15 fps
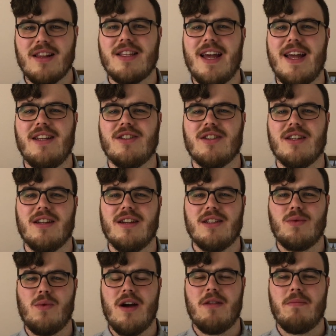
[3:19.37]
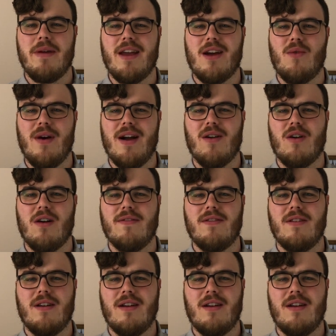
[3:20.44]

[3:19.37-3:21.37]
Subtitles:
danger that it's worth being aware of.